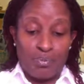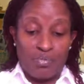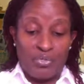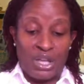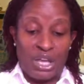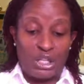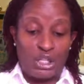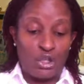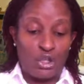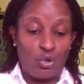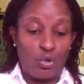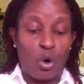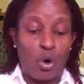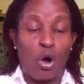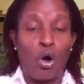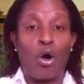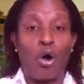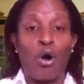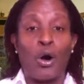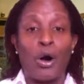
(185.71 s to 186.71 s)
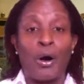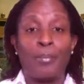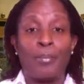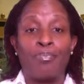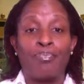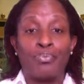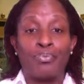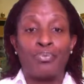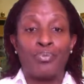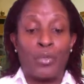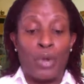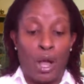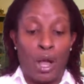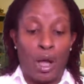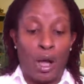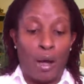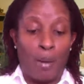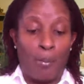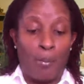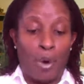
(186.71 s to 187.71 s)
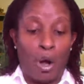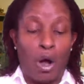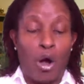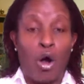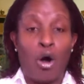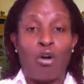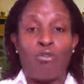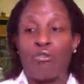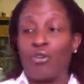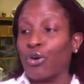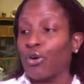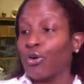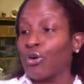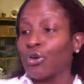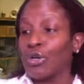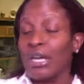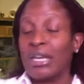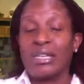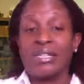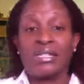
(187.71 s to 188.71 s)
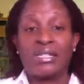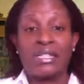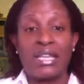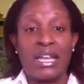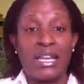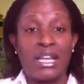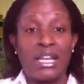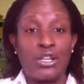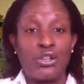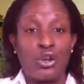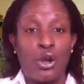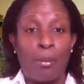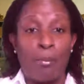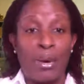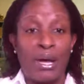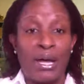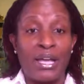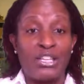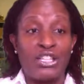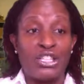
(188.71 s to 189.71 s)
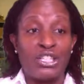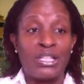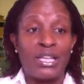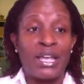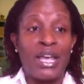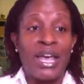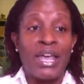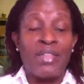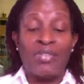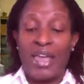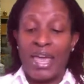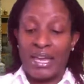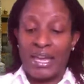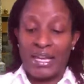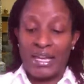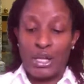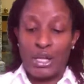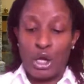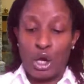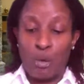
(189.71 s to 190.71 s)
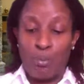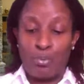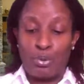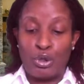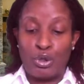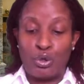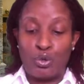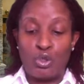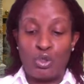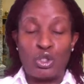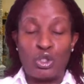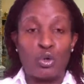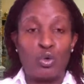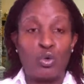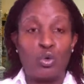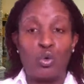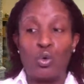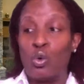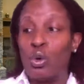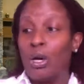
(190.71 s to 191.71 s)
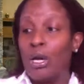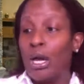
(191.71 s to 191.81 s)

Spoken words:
that you are overextending your budget. They can help you to